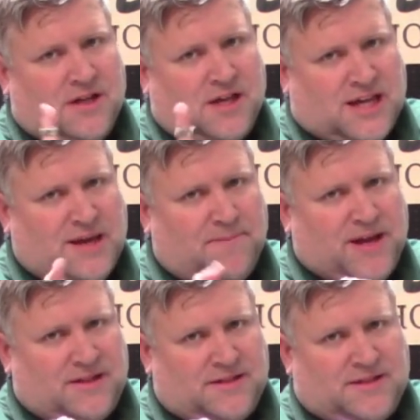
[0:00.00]
kit
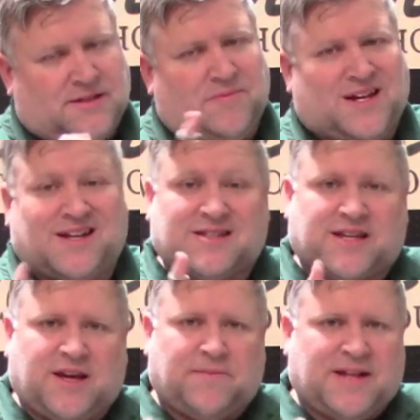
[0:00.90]
pens, because
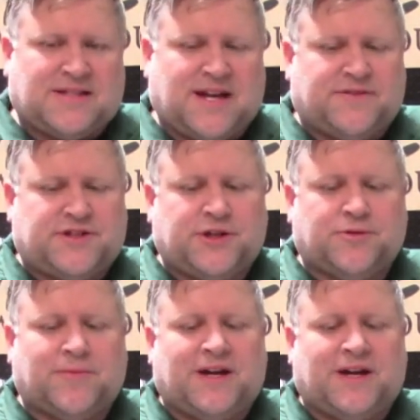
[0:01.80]
kit pens have a tube